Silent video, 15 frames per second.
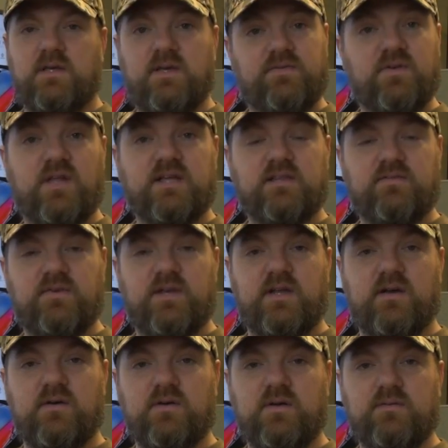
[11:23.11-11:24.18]
If you like the
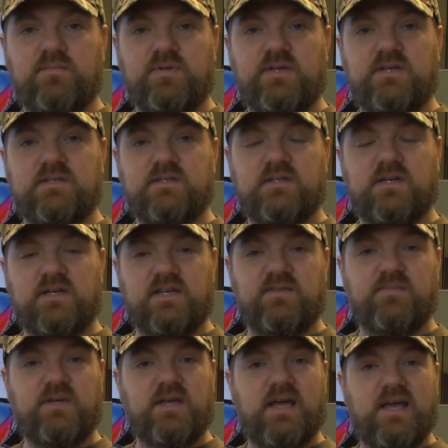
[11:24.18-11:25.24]
video, please uh, give
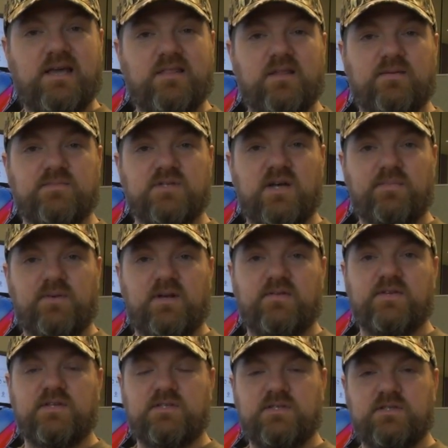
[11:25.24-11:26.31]
me a thumbs up. And
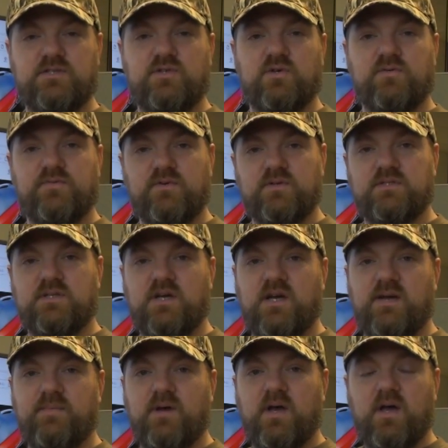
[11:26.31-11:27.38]
if this is your first
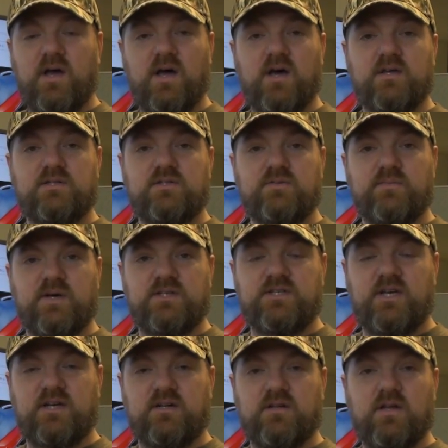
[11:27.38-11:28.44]
time uh, to my
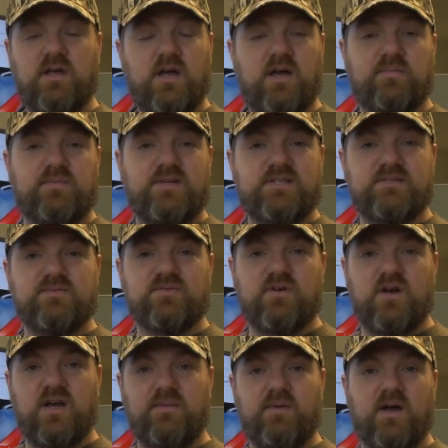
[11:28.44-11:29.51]
channel, uh, please
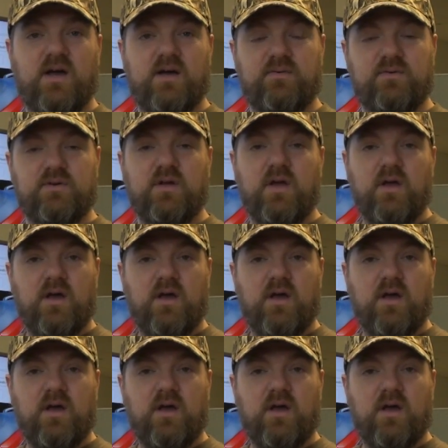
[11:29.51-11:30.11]
subscribe. I would